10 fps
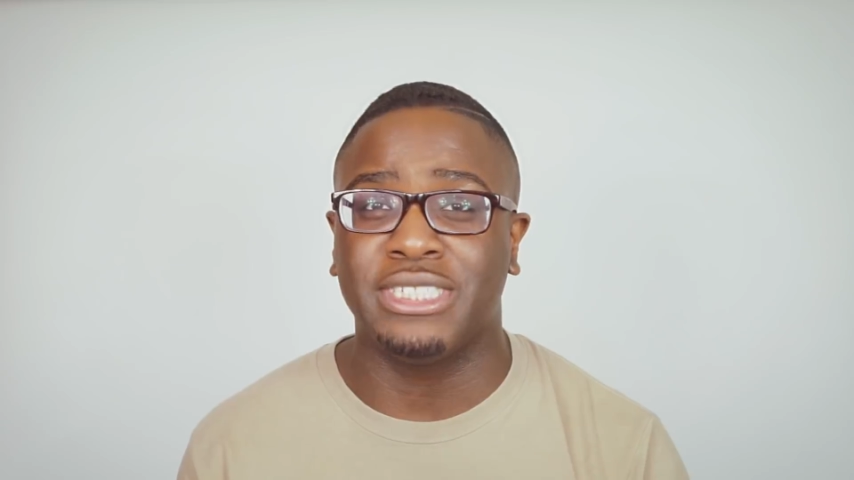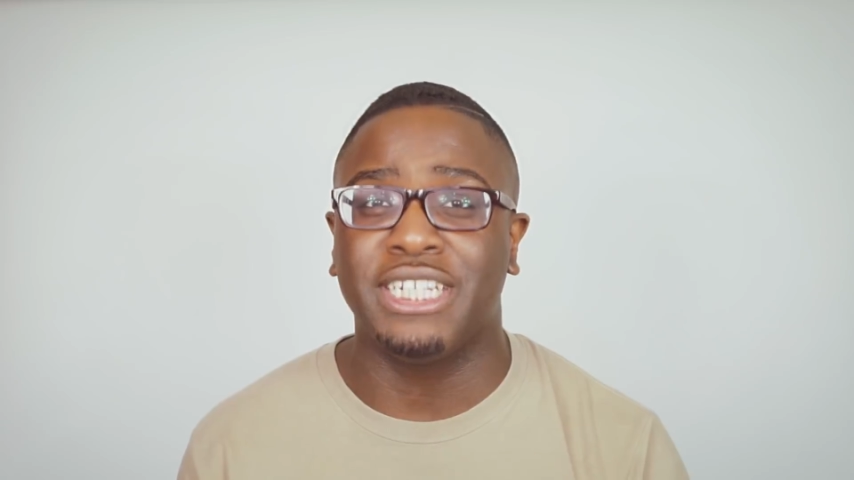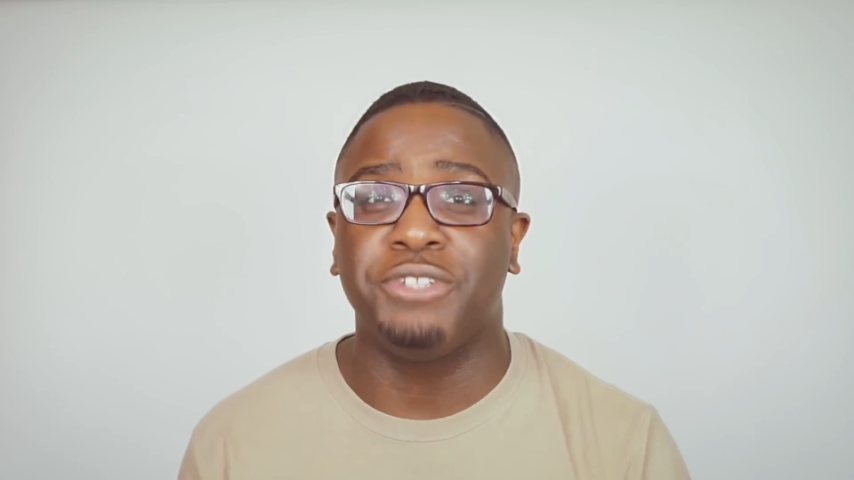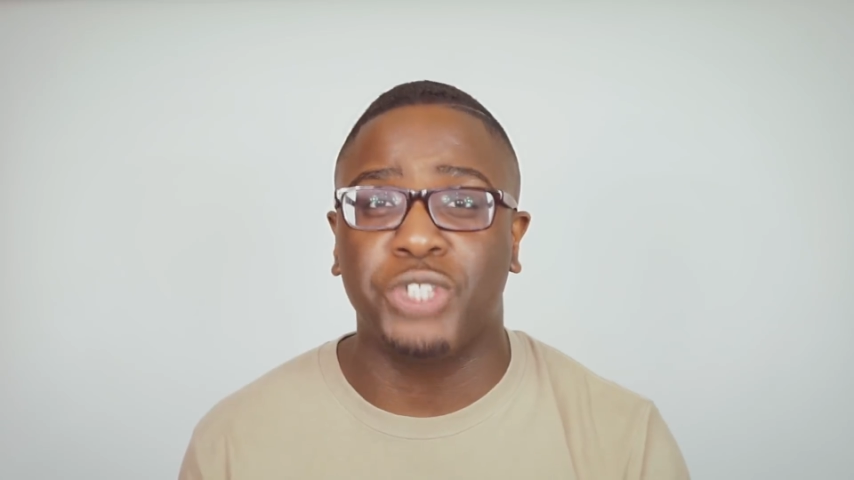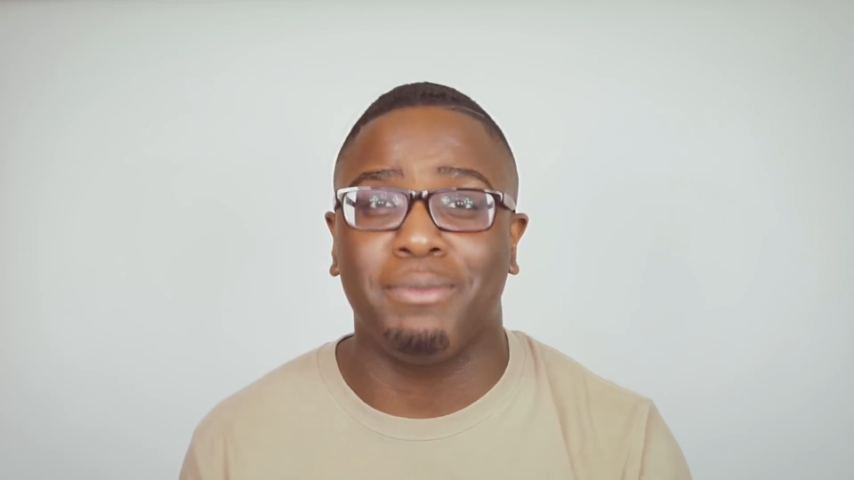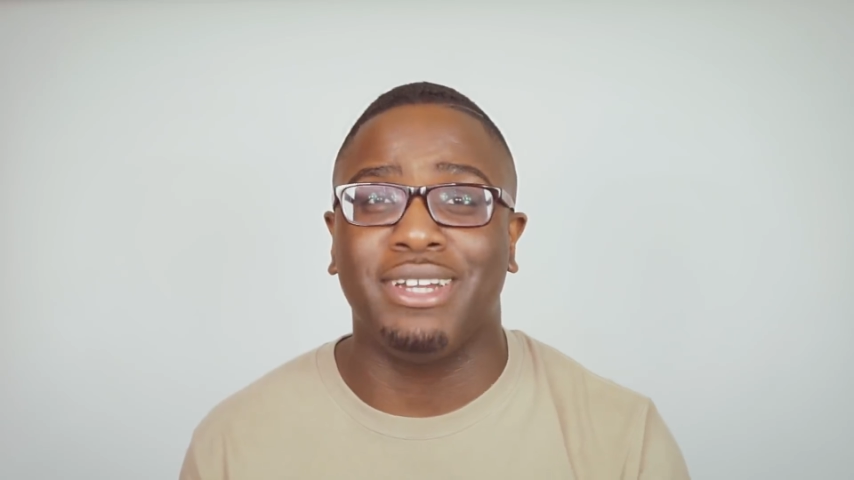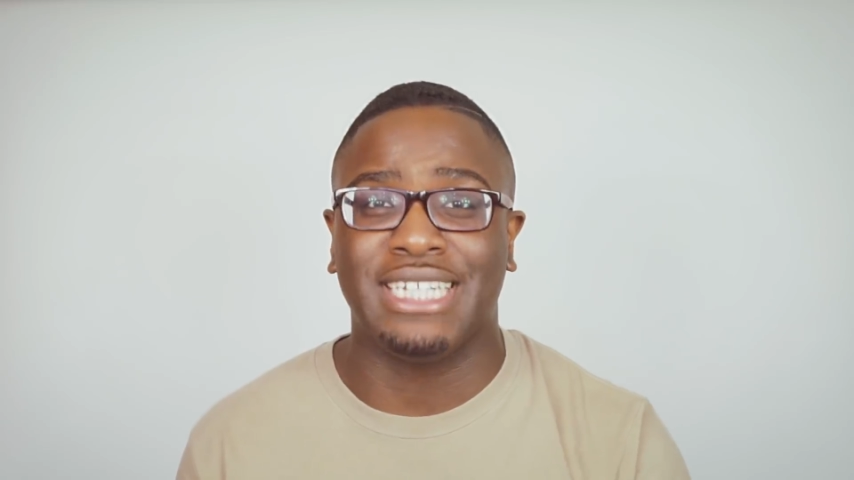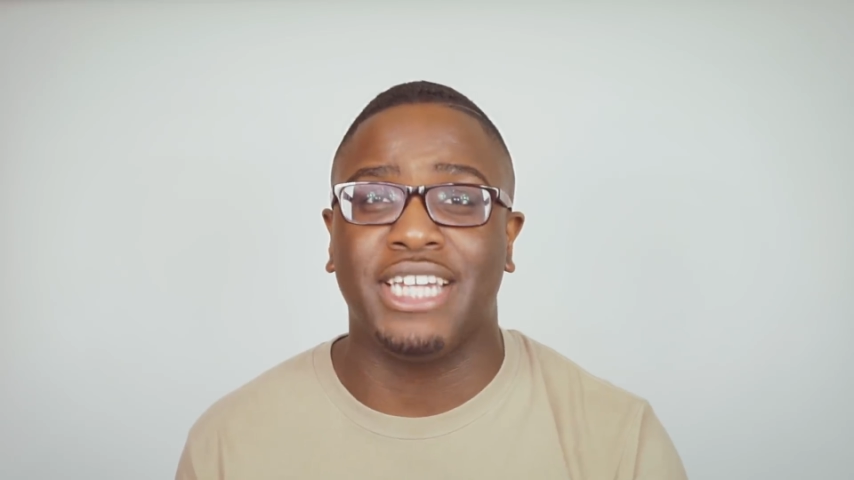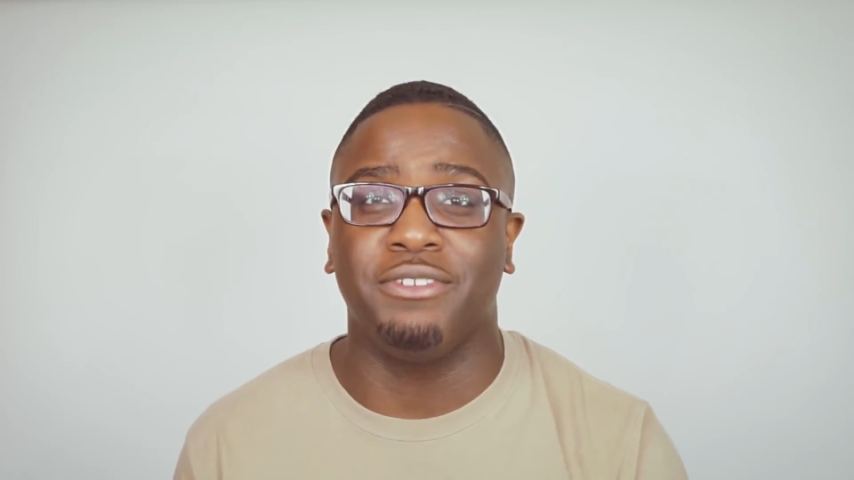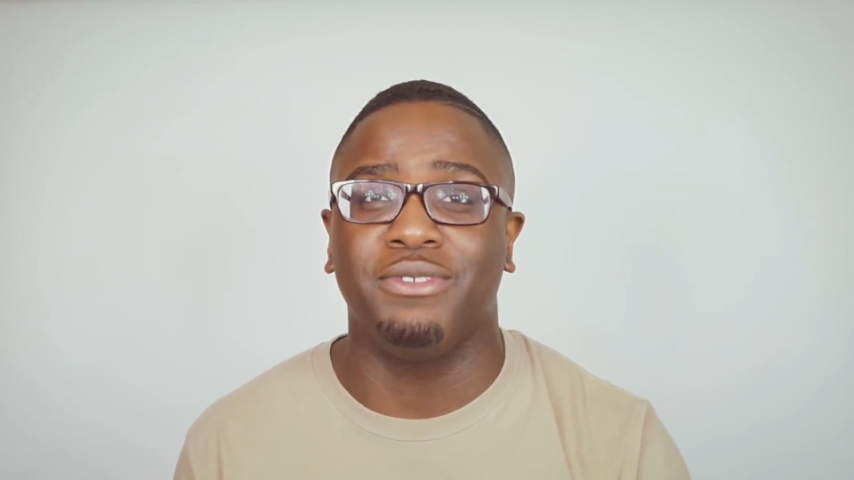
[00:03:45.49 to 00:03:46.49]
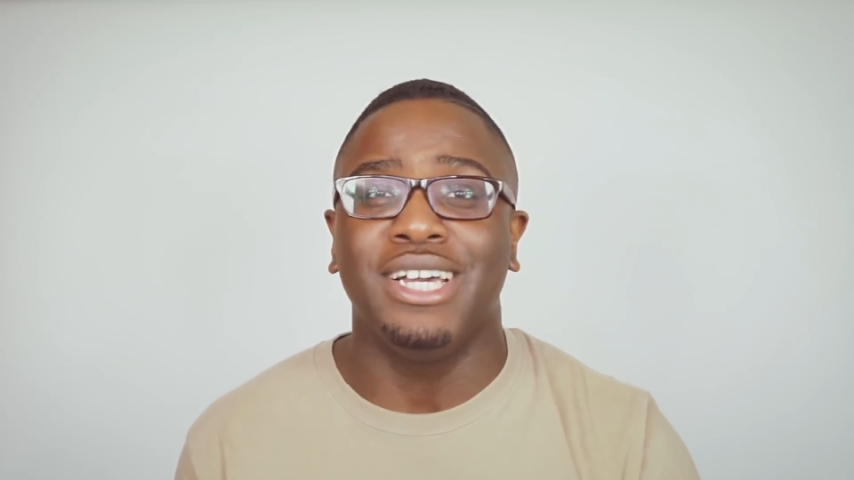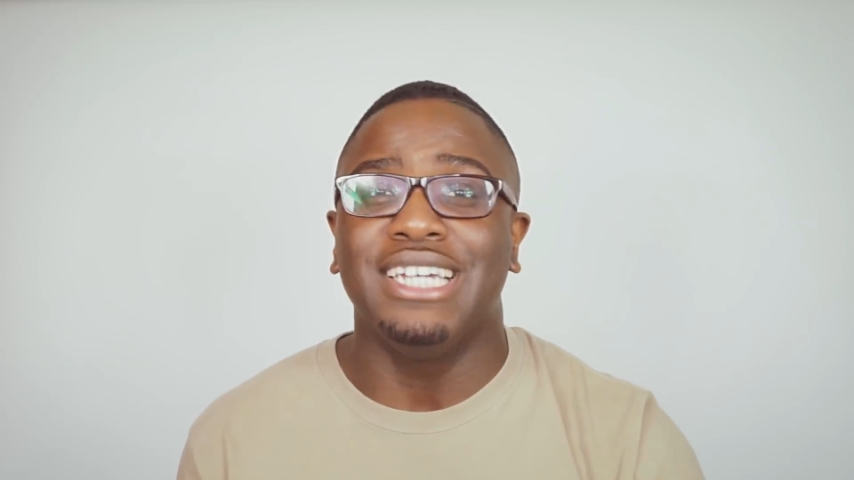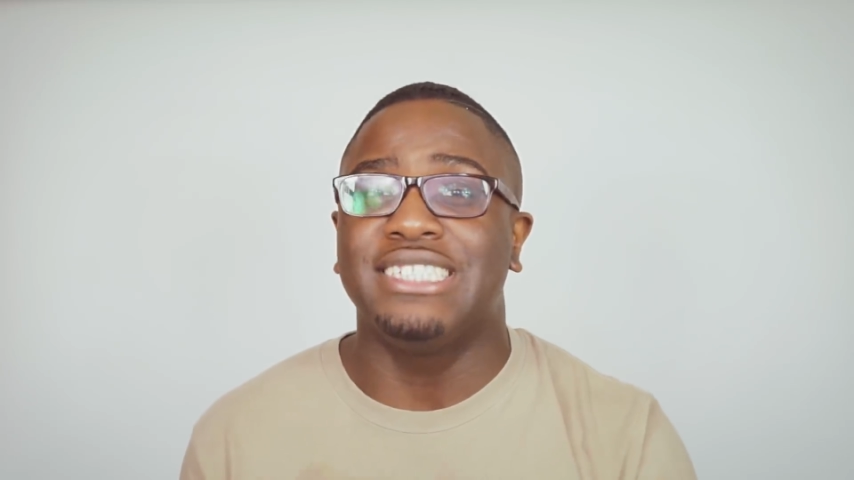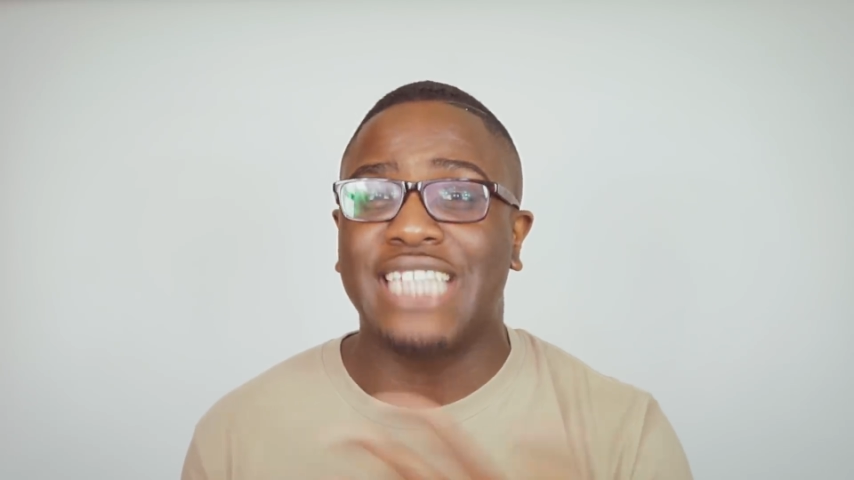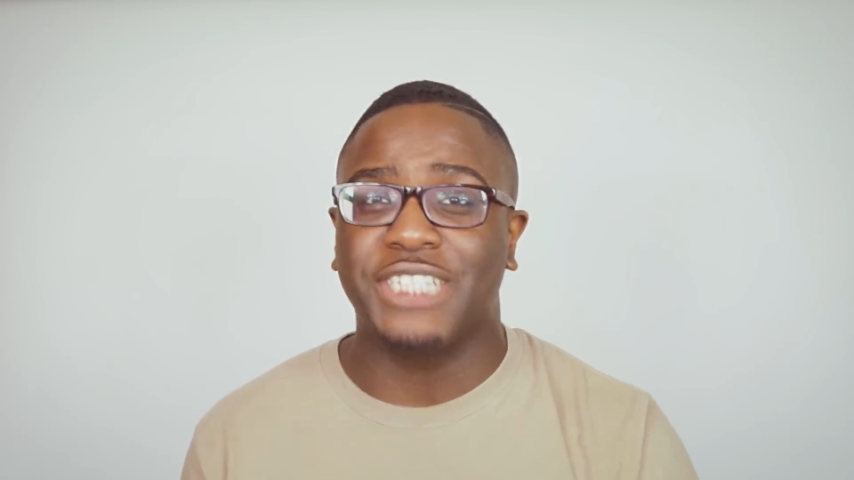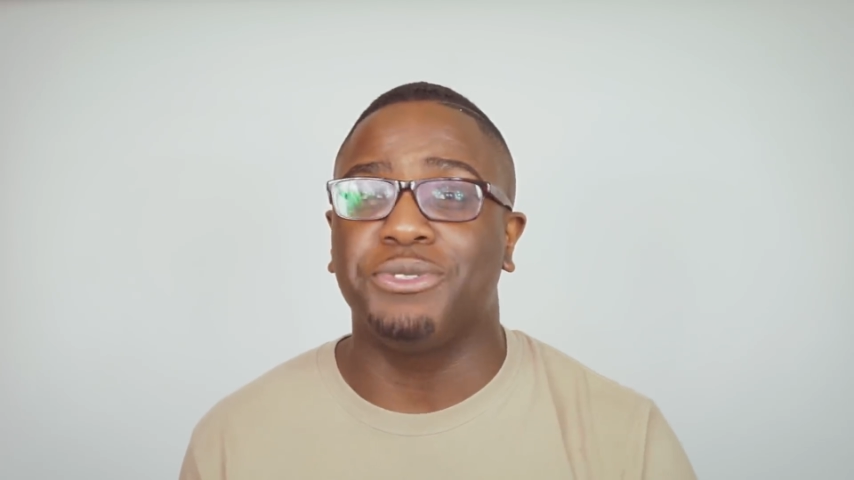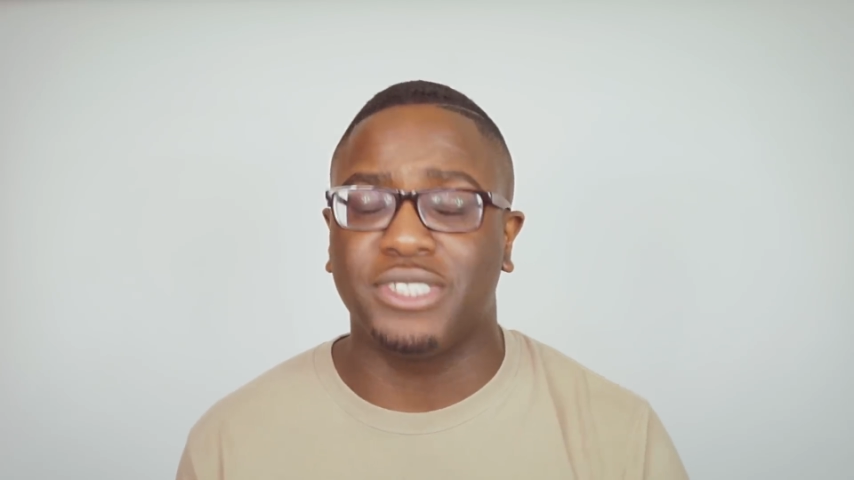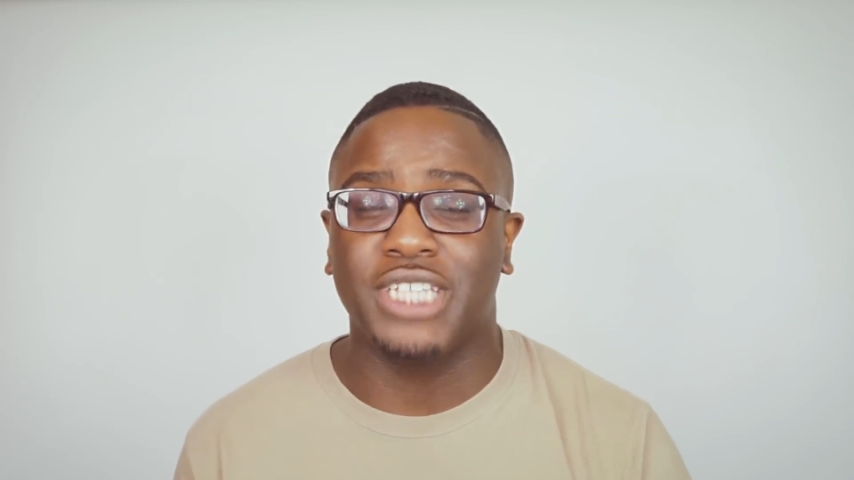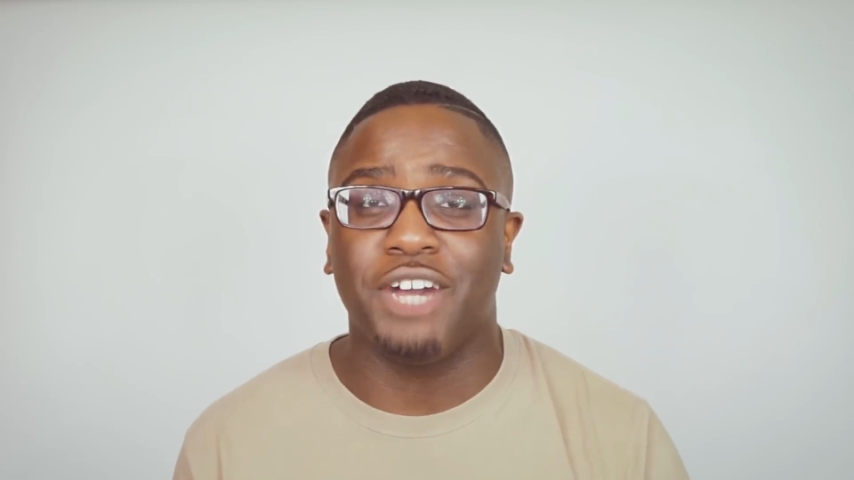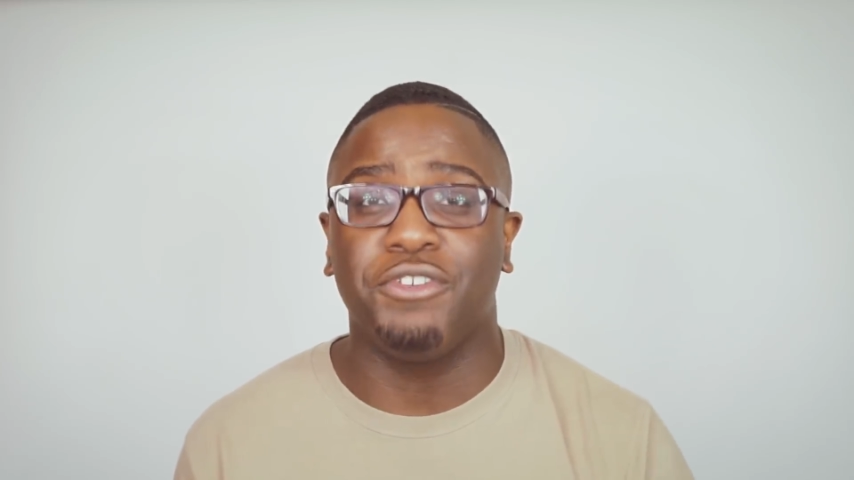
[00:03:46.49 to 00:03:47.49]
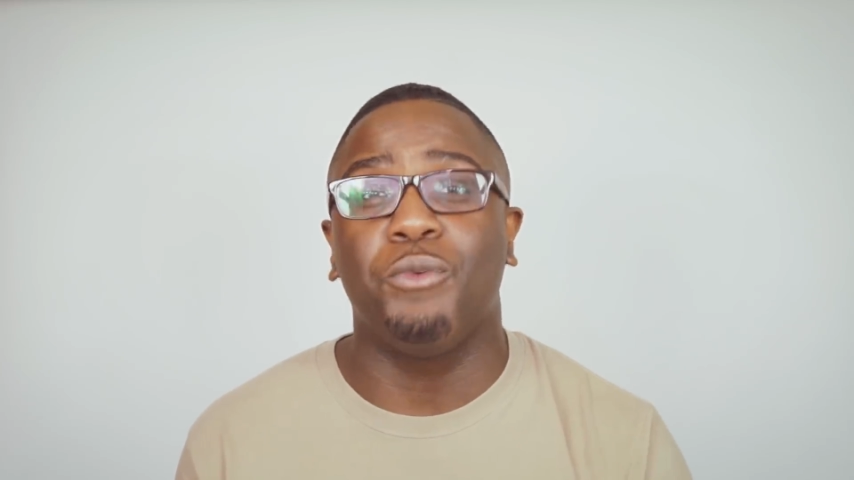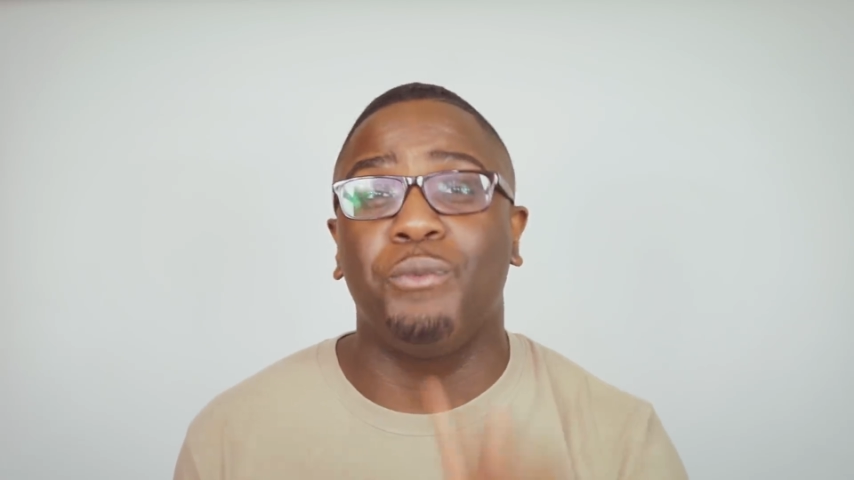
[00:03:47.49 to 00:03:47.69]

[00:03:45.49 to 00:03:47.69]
And if we talk about this kind of sexual stuff,